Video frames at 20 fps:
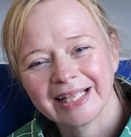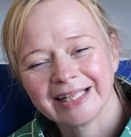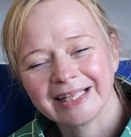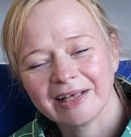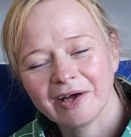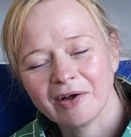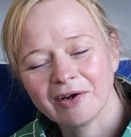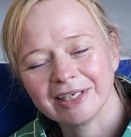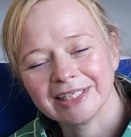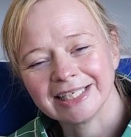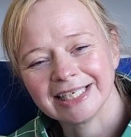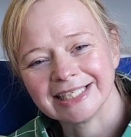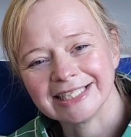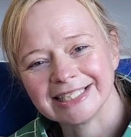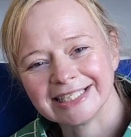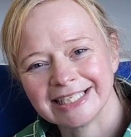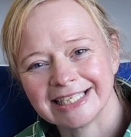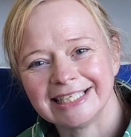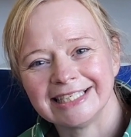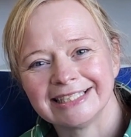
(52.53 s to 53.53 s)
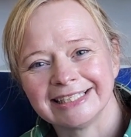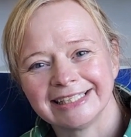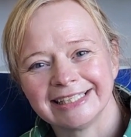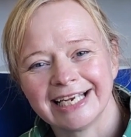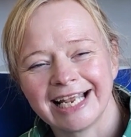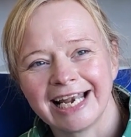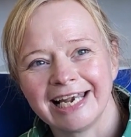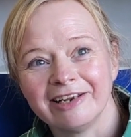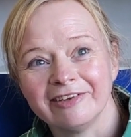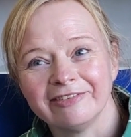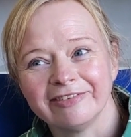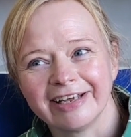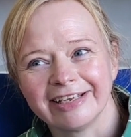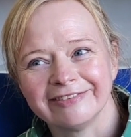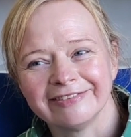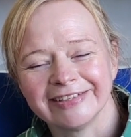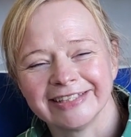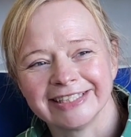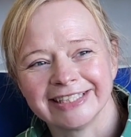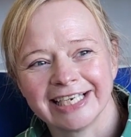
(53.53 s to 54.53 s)
the holiday season. I love
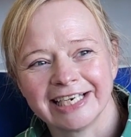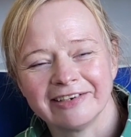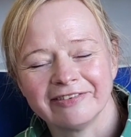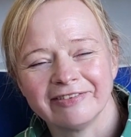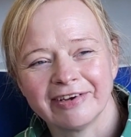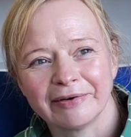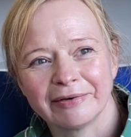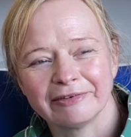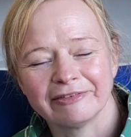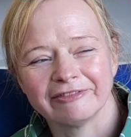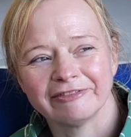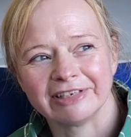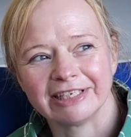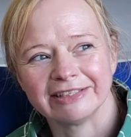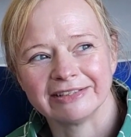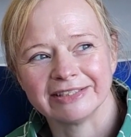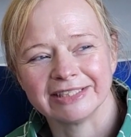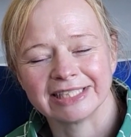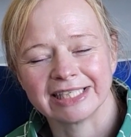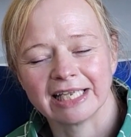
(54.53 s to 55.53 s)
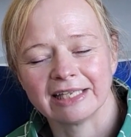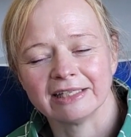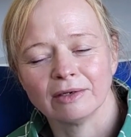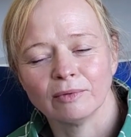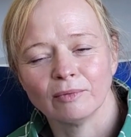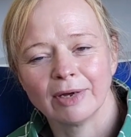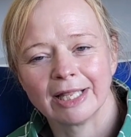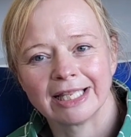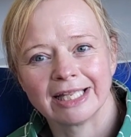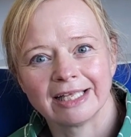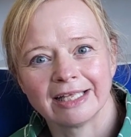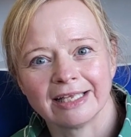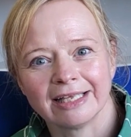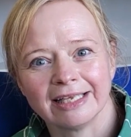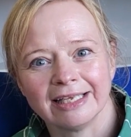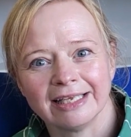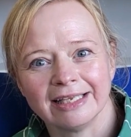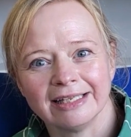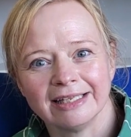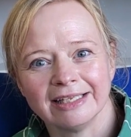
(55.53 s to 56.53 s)
Advent, I love how it feels and the weather
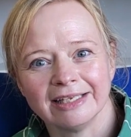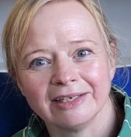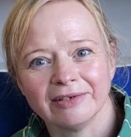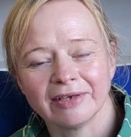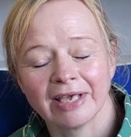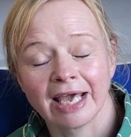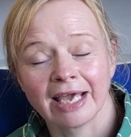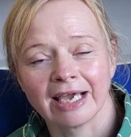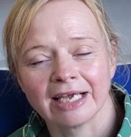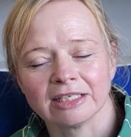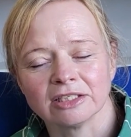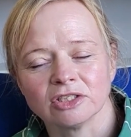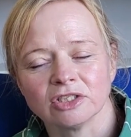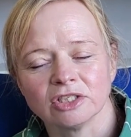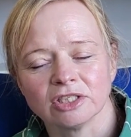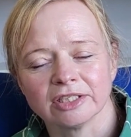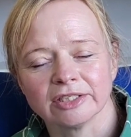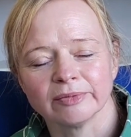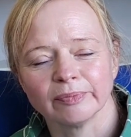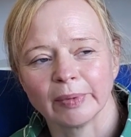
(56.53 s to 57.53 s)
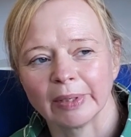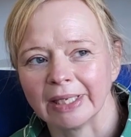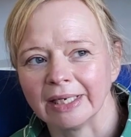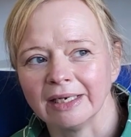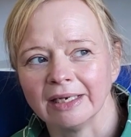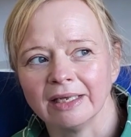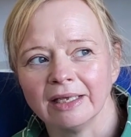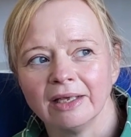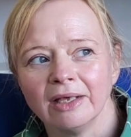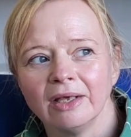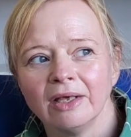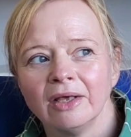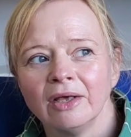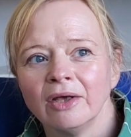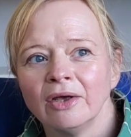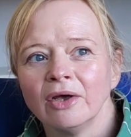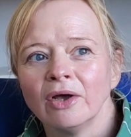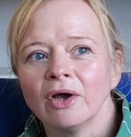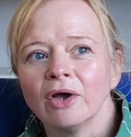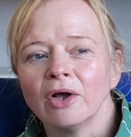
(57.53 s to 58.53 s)
in the UK has just been
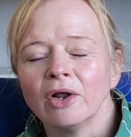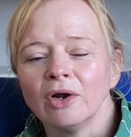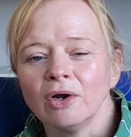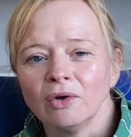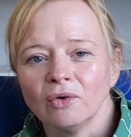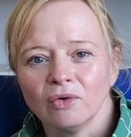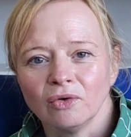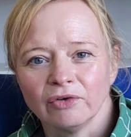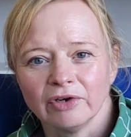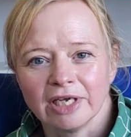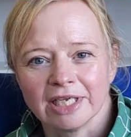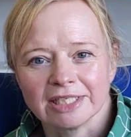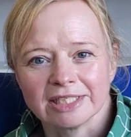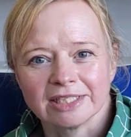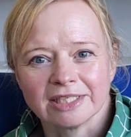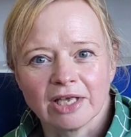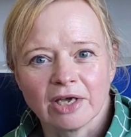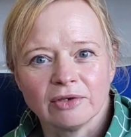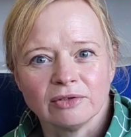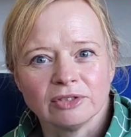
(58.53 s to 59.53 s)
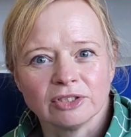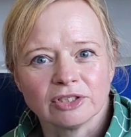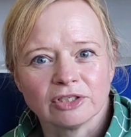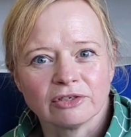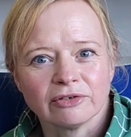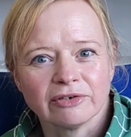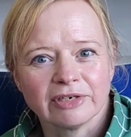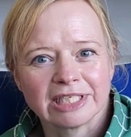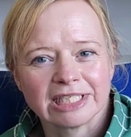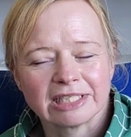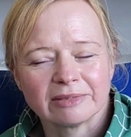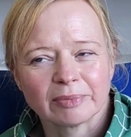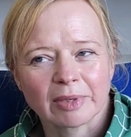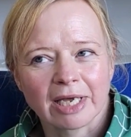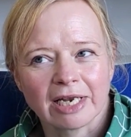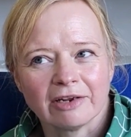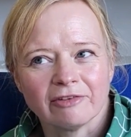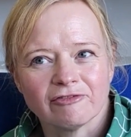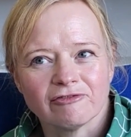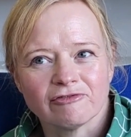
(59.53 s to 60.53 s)
glorious. Those crisp,
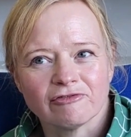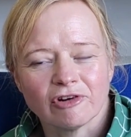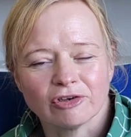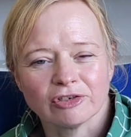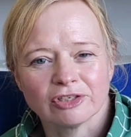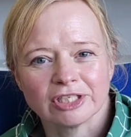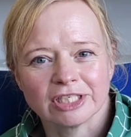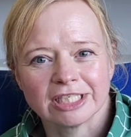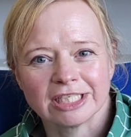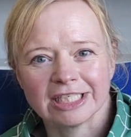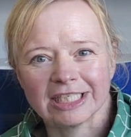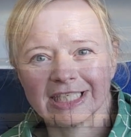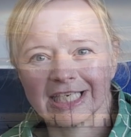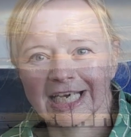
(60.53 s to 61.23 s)
kind of frosty,